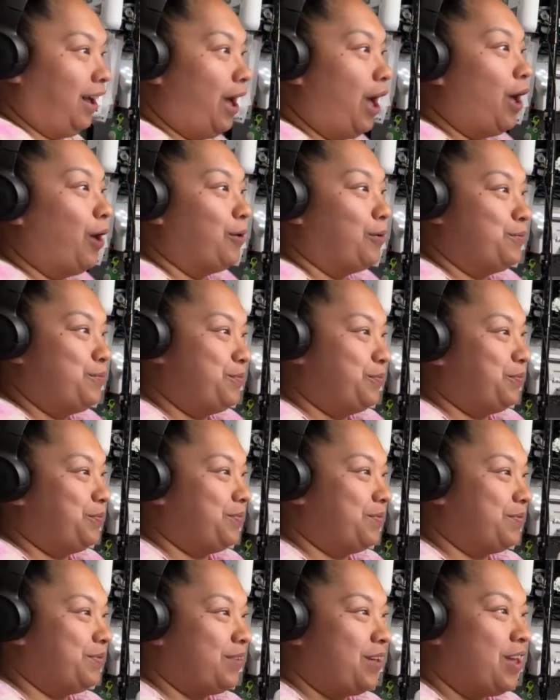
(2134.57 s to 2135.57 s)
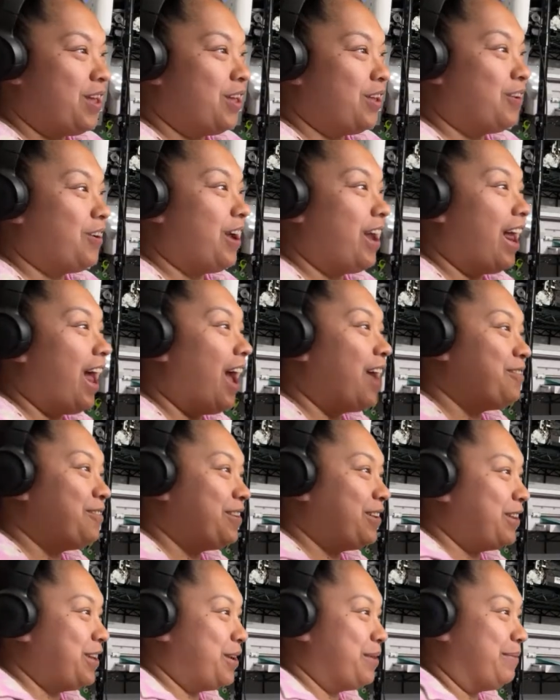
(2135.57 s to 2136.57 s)
Oh, great. I
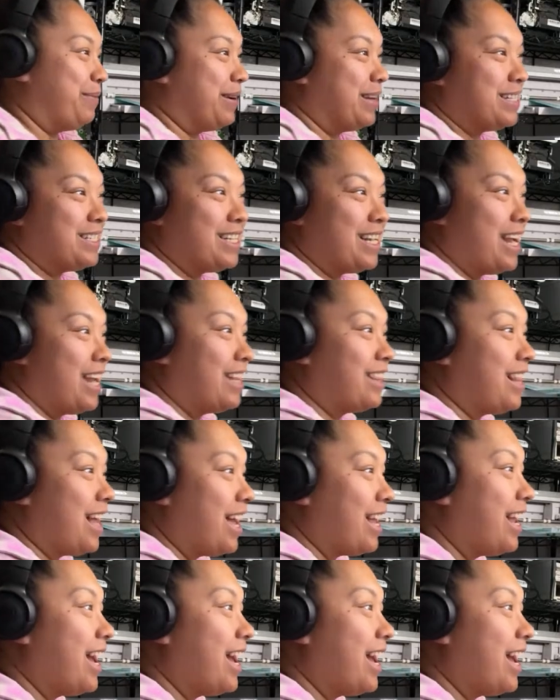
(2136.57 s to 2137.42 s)
really appreciate that.